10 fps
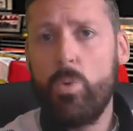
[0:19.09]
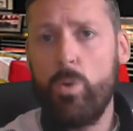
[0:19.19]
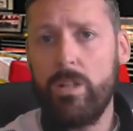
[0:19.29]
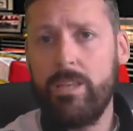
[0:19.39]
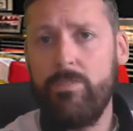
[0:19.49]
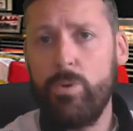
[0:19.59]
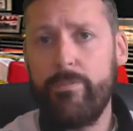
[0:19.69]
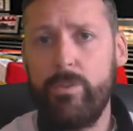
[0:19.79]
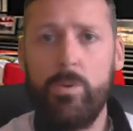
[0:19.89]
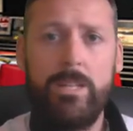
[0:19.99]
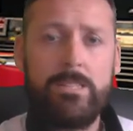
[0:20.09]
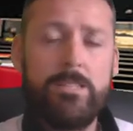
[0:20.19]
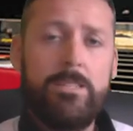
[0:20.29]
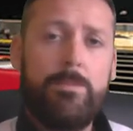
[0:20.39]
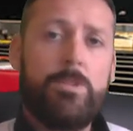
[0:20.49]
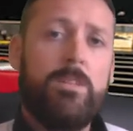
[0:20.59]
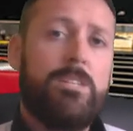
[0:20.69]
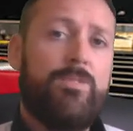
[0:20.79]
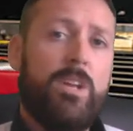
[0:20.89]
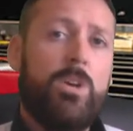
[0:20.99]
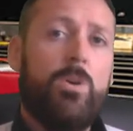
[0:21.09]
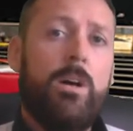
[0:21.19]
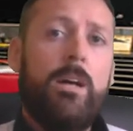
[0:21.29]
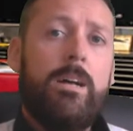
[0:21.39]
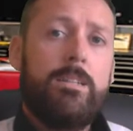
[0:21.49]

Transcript: We'll give you a few hints and tips on this video,